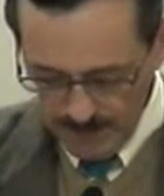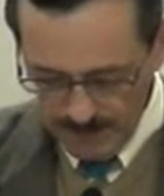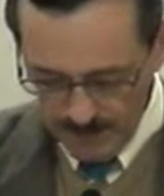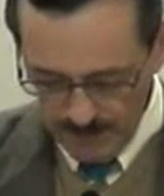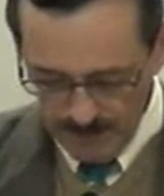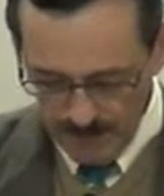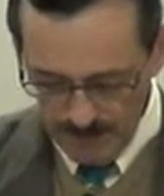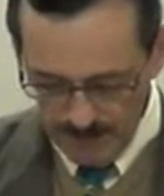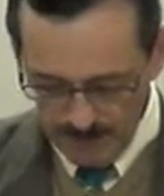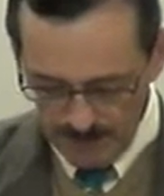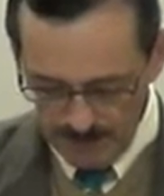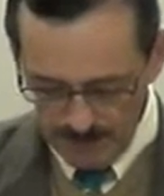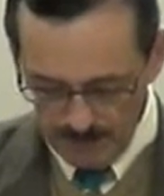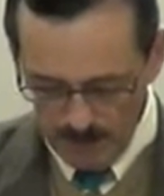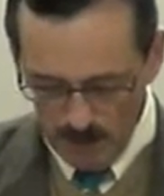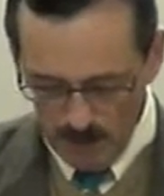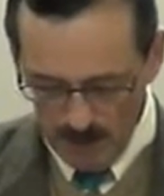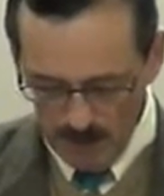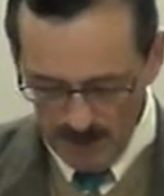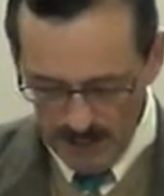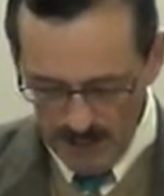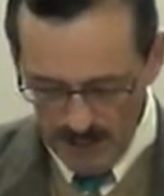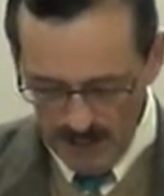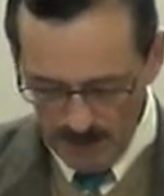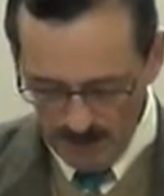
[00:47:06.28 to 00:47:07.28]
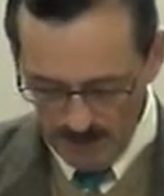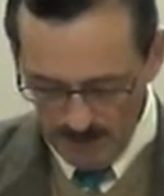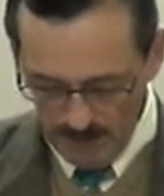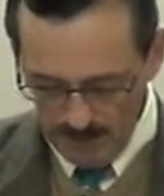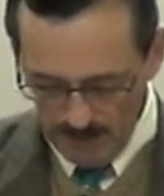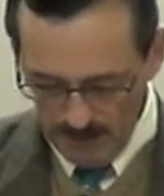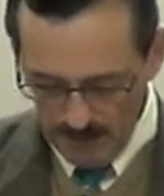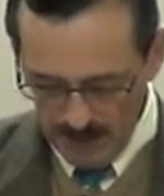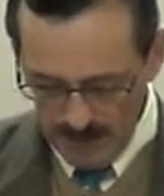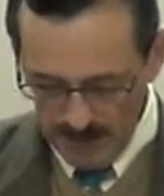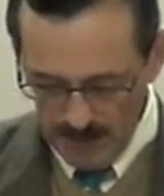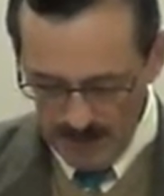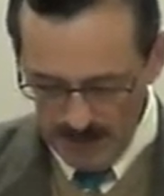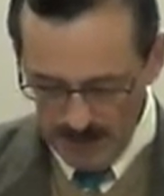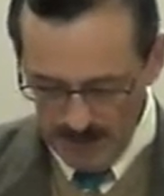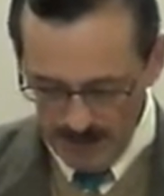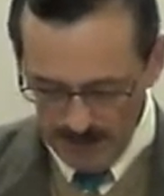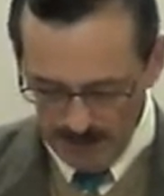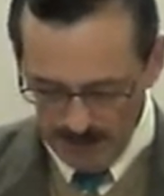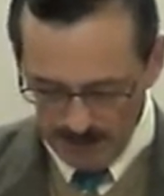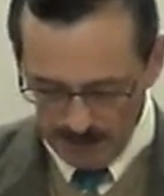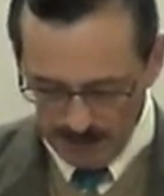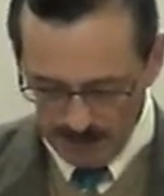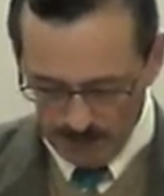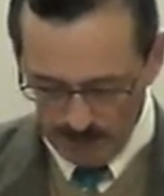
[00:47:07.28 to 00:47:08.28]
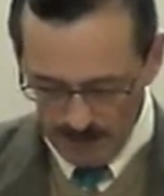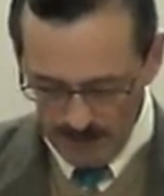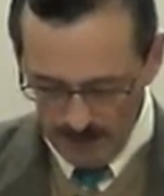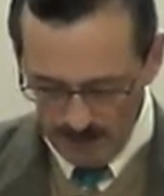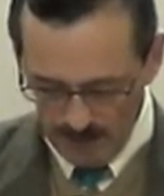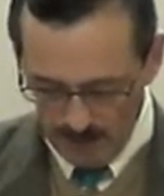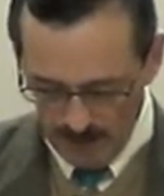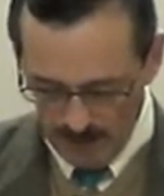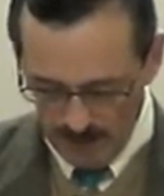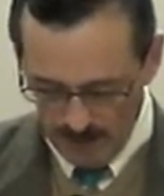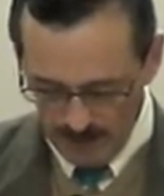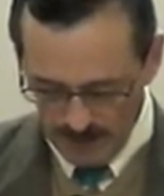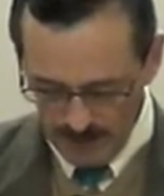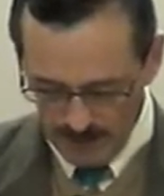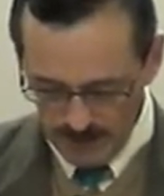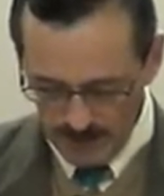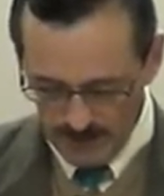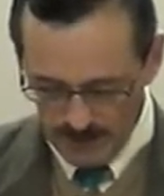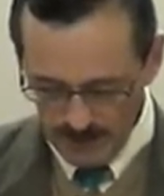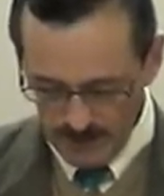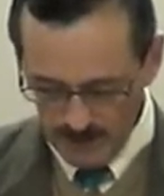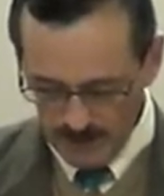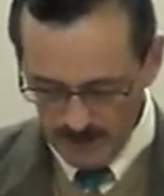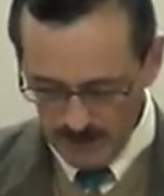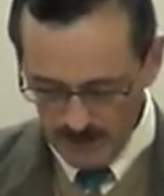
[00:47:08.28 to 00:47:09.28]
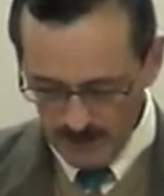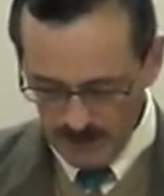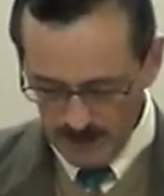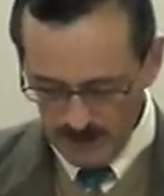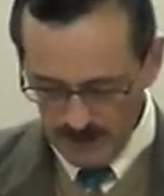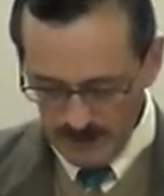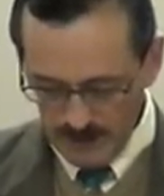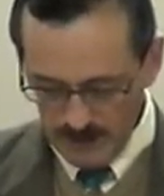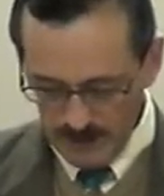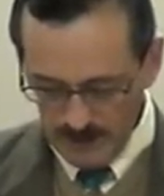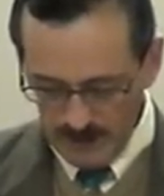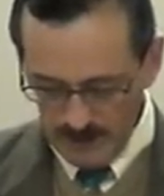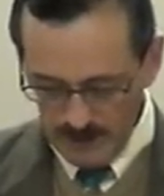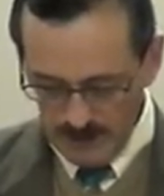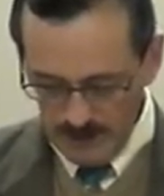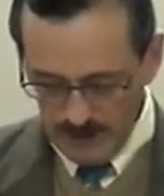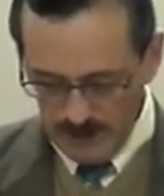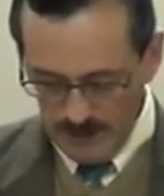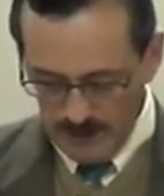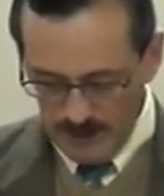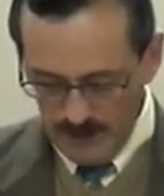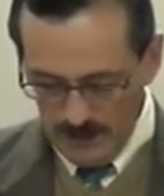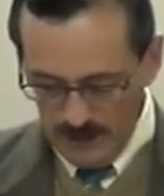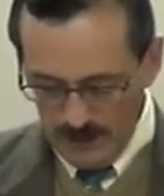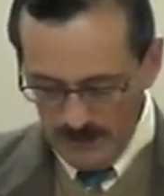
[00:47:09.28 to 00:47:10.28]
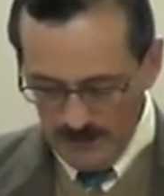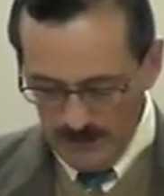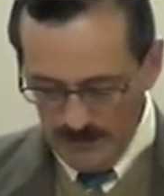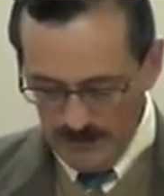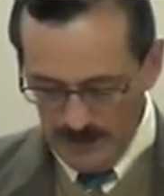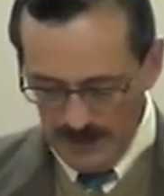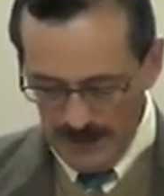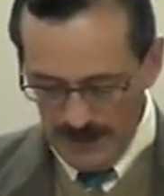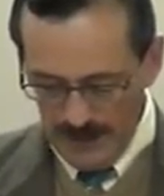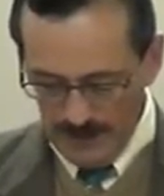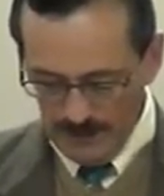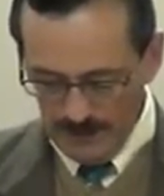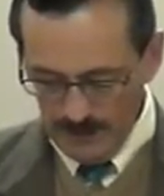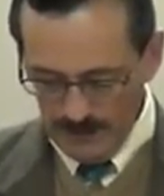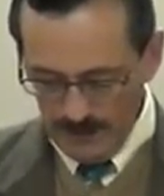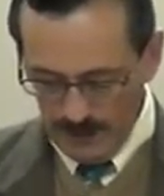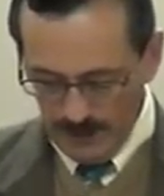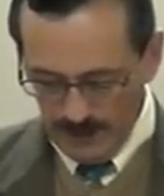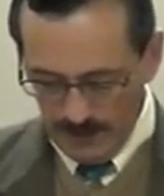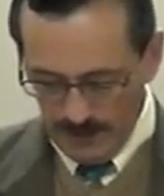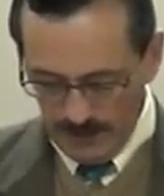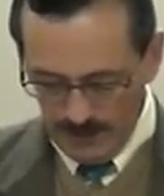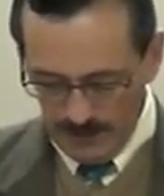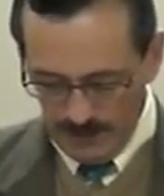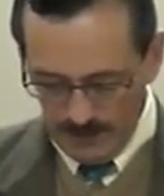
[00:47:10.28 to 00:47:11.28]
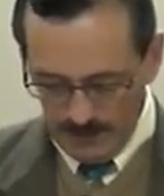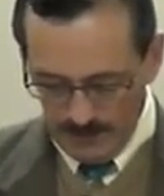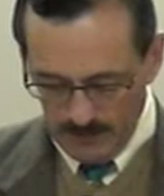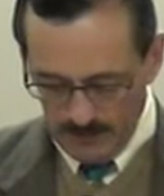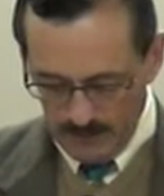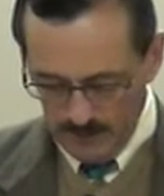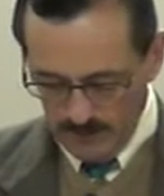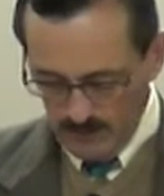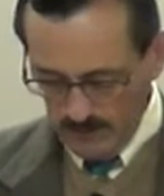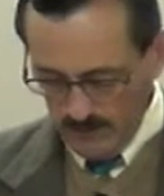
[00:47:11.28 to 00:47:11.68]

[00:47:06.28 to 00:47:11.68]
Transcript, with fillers: So he was part Arab, Herod the Great was. Then, uh,